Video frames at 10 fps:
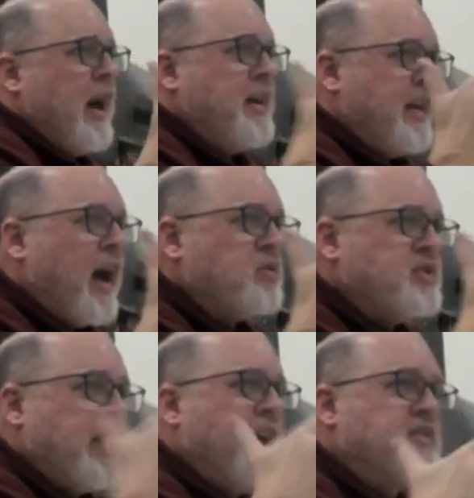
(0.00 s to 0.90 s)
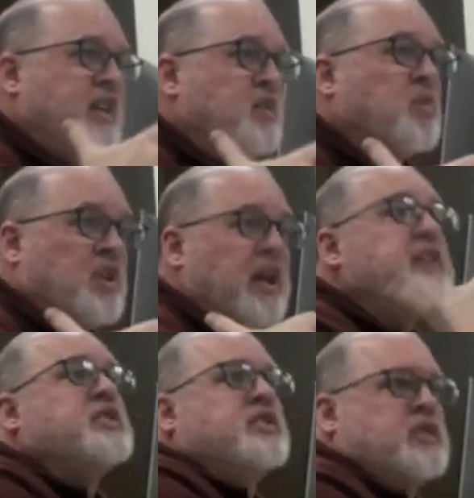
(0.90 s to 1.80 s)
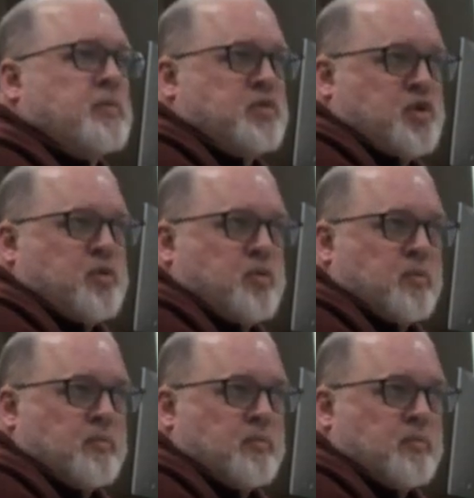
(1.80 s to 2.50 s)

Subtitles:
and now stands in relationship to,